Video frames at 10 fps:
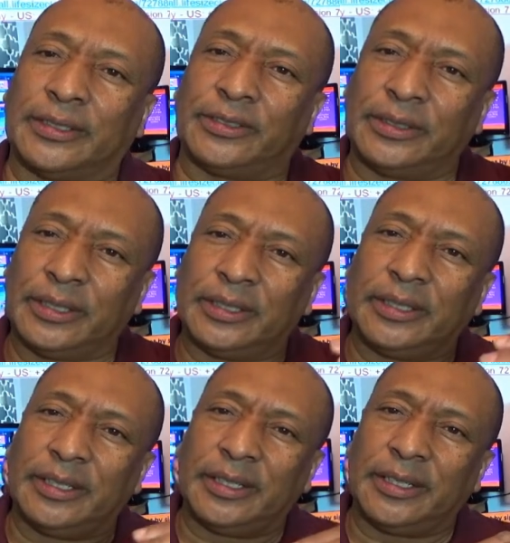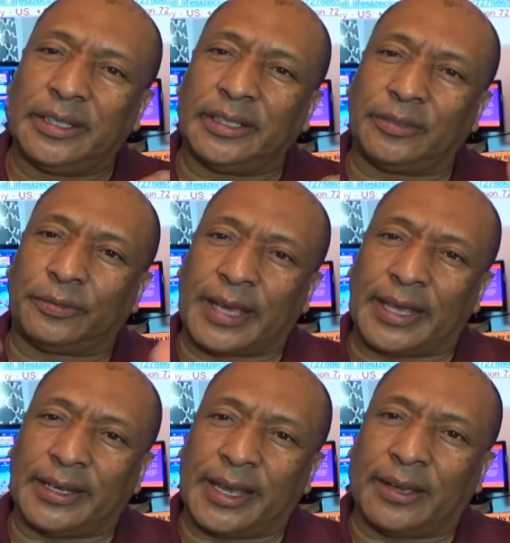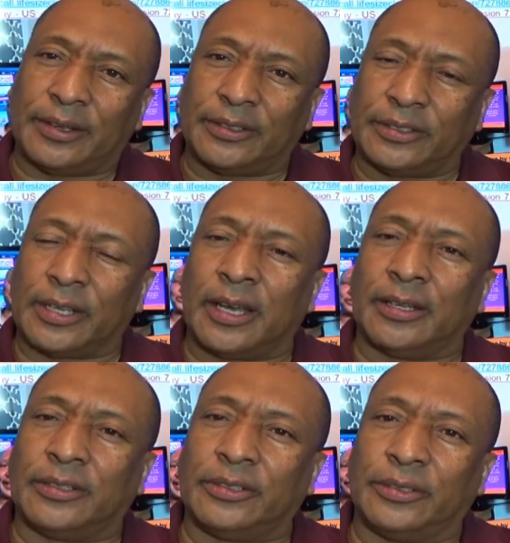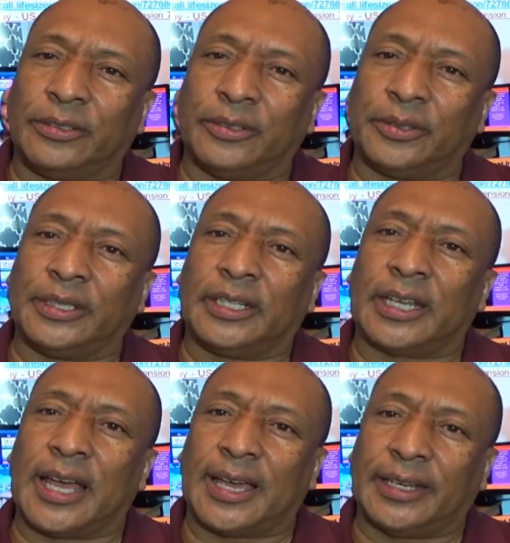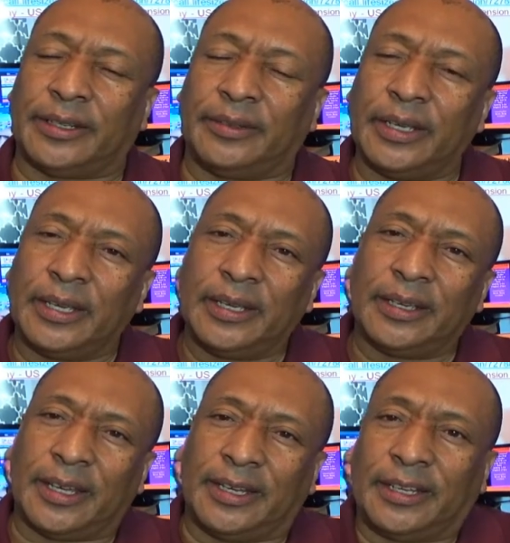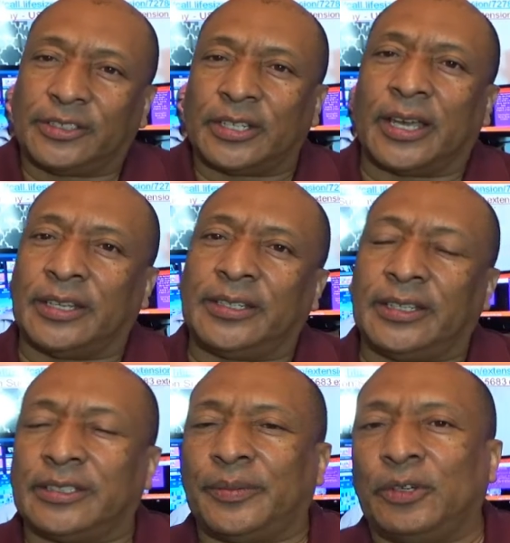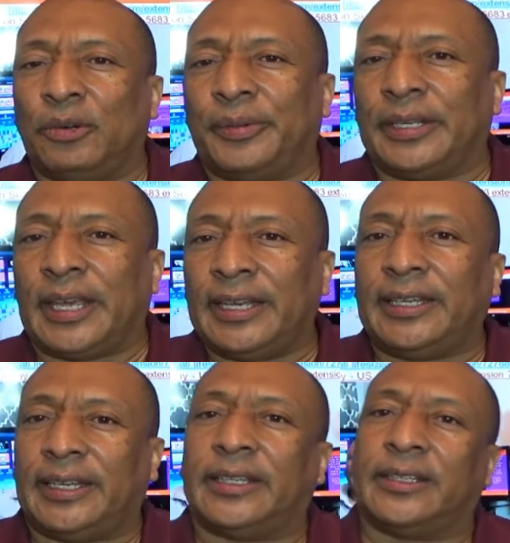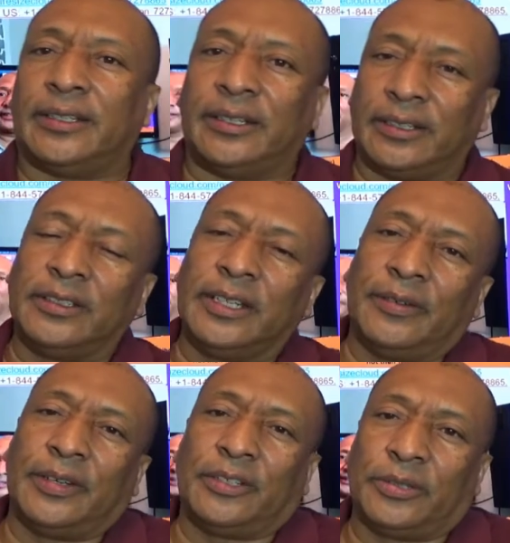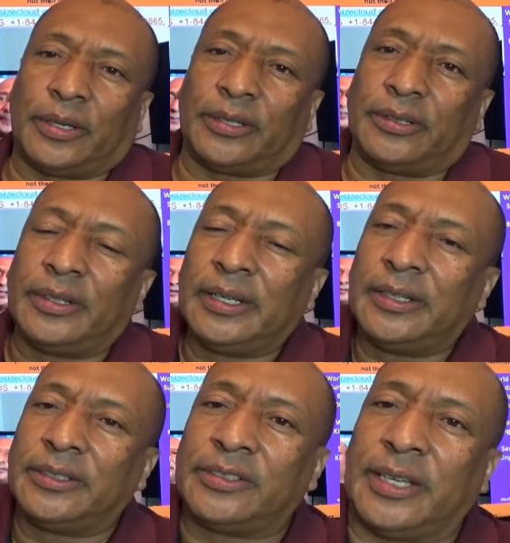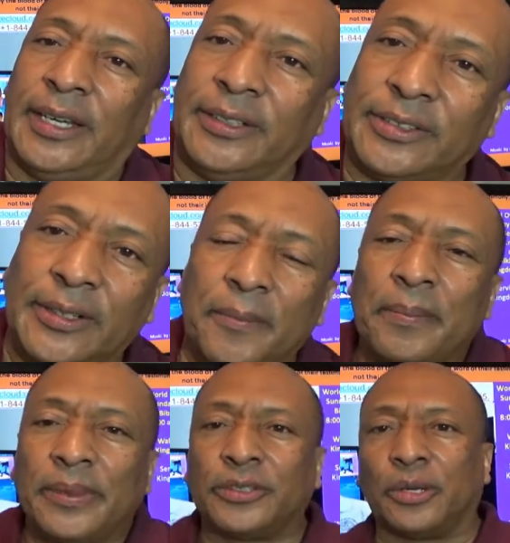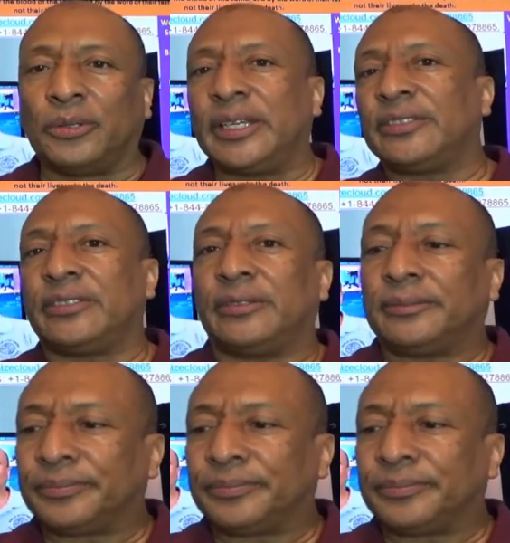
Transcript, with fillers: is is flattened out and starting to do a decline and and they're starting to take some of the equipment they needed and giving it to other states. So let's